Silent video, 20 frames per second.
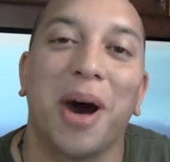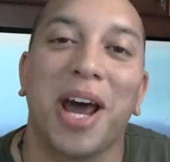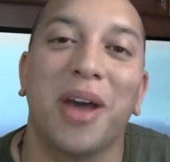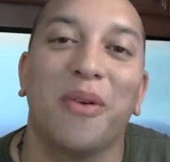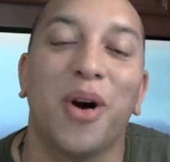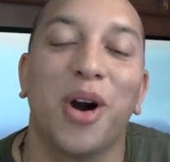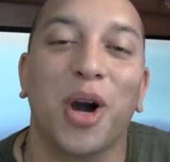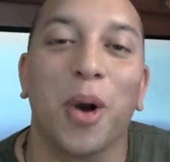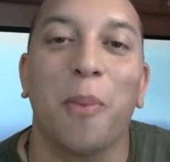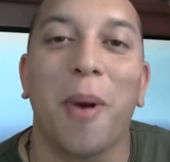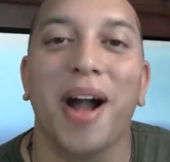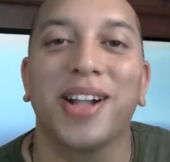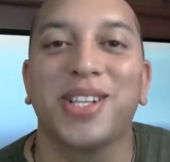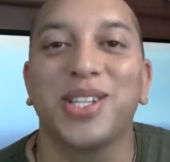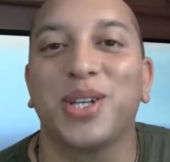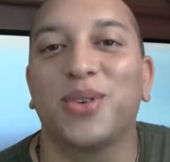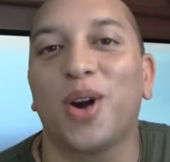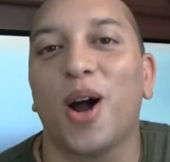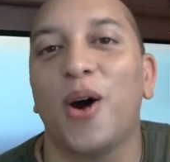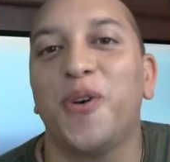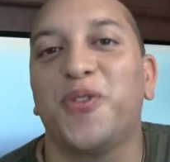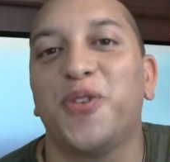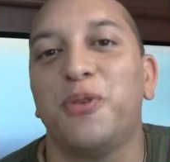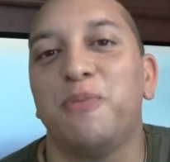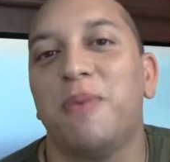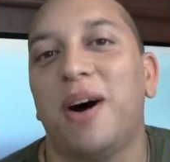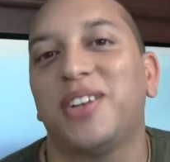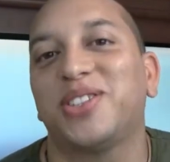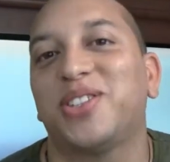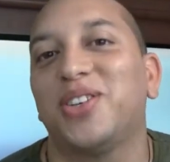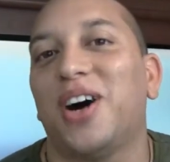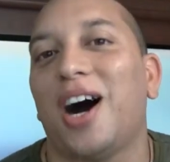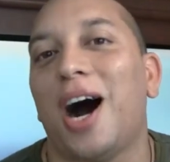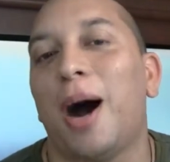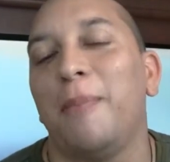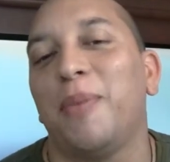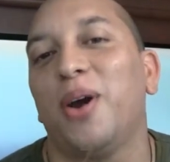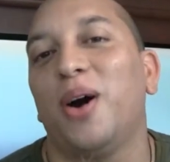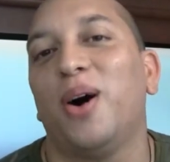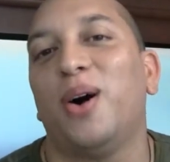Welcome back to the Raw Food Muscle.
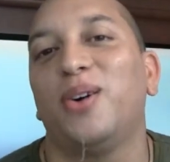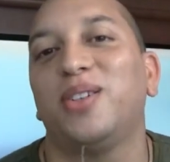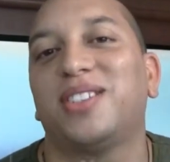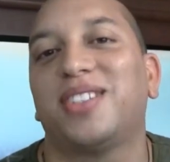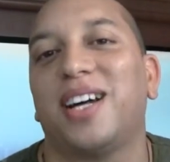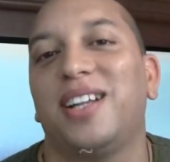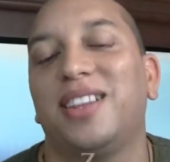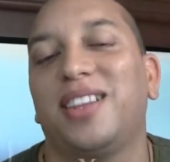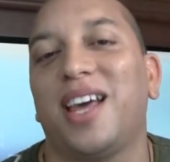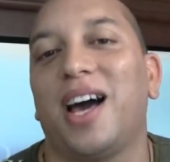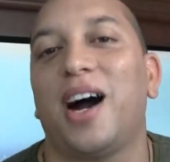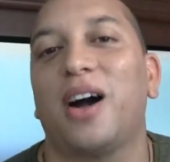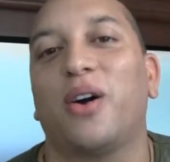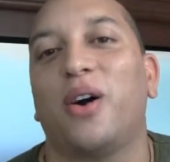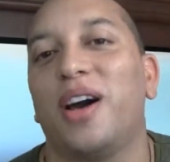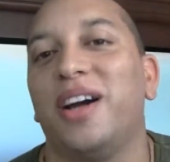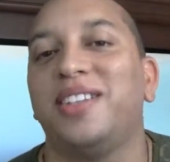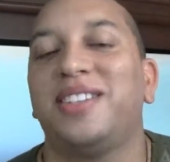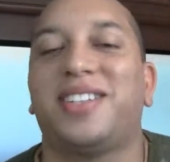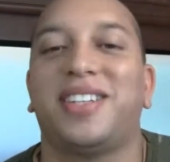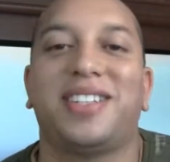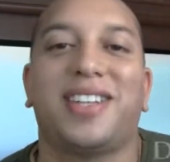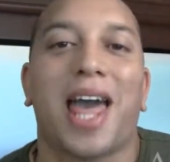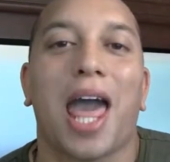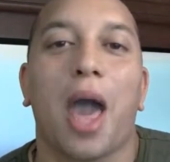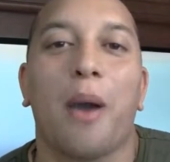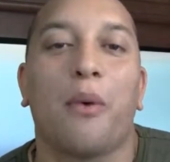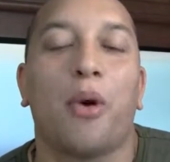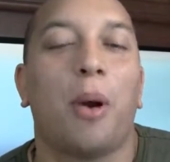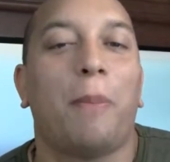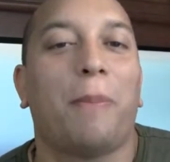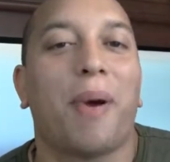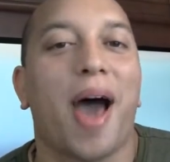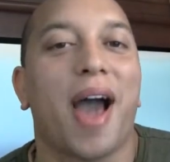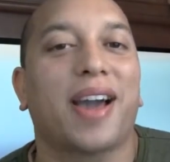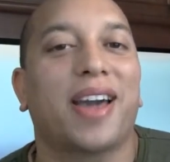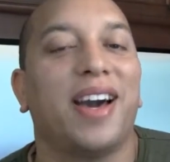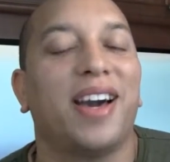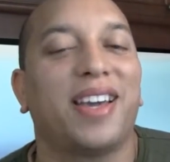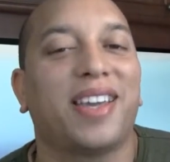I'm your host Santiago, and today we're
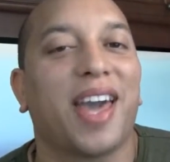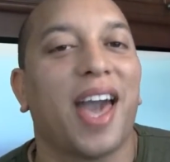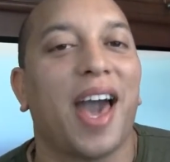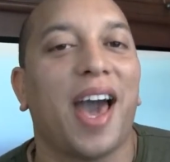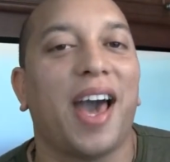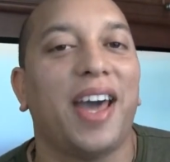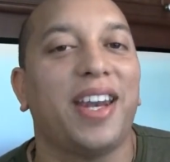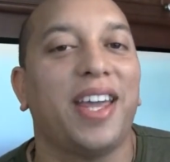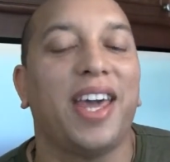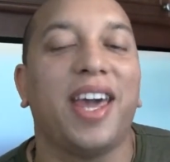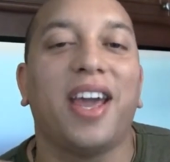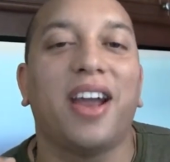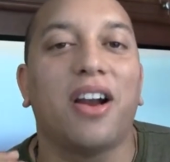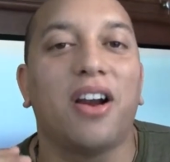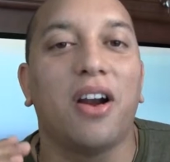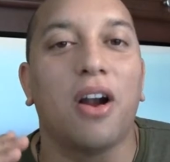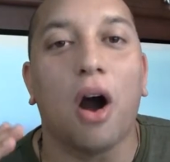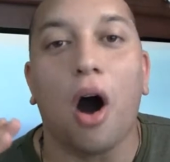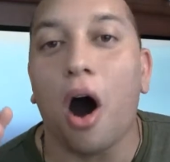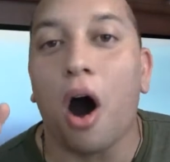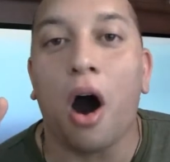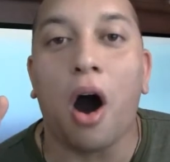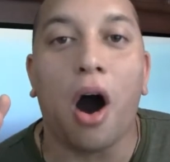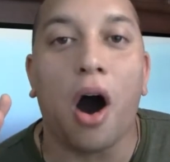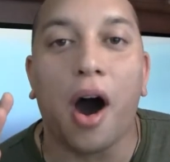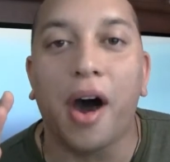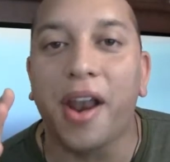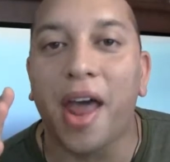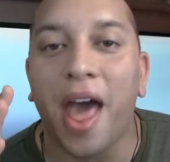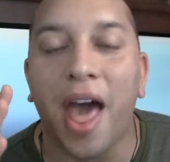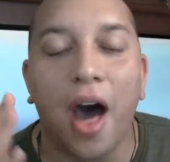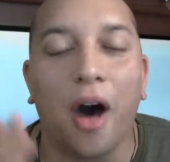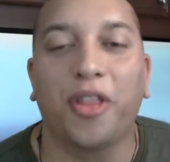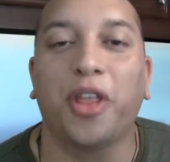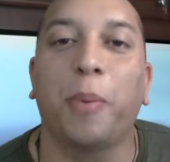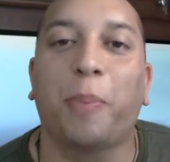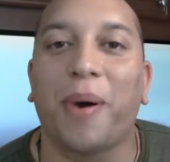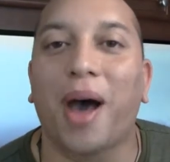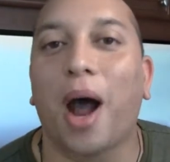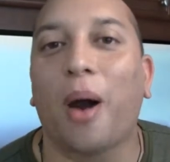back again here on
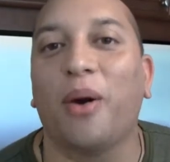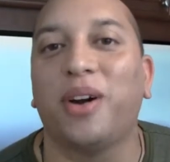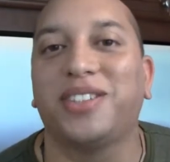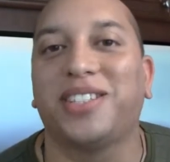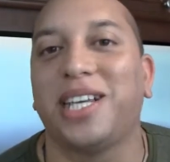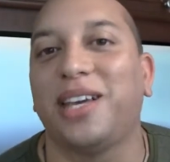Healthy Power